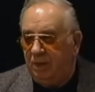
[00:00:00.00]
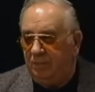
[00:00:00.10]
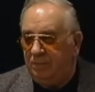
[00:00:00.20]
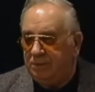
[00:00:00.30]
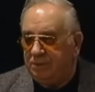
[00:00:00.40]

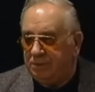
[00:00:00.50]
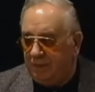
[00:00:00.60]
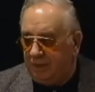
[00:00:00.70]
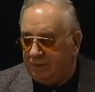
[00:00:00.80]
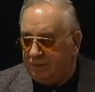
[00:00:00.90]
and Mrs.
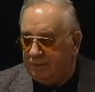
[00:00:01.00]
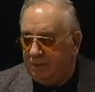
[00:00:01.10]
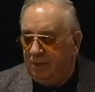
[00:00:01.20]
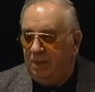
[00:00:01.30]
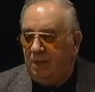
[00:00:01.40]
Lutz
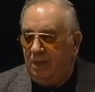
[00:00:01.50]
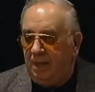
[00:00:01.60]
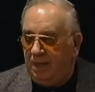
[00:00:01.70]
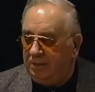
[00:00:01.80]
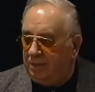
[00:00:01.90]

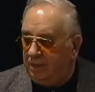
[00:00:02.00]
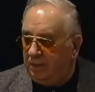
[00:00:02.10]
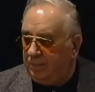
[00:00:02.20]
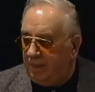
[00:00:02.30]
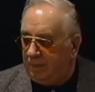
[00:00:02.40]
and
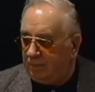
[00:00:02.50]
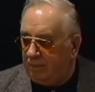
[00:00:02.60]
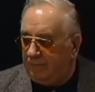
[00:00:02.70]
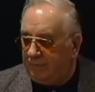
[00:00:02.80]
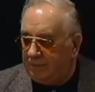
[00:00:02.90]
another
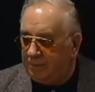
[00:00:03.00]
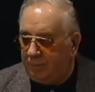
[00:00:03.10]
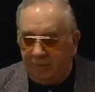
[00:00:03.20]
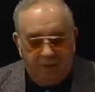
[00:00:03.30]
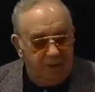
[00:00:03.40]
polygraph
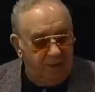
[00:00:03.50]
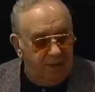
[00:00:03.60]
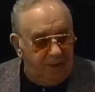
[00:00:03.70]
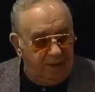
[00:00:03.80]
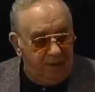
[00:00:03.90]
expert.
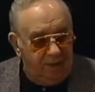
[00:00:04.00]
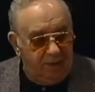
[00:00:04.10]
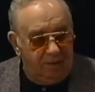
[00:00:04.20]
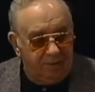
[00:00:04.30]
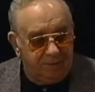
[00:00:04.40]
And
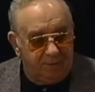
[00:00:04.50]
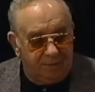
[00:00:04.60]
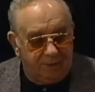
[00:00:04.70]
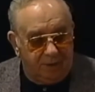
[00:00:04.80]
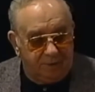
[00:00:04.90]
here is the
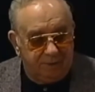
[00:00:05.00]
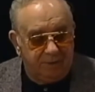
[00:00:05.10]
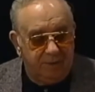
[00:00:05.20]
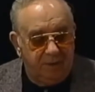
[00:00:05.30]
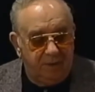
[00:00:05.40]
results.
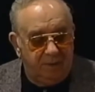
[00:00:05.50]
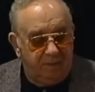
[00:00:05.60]
Okay.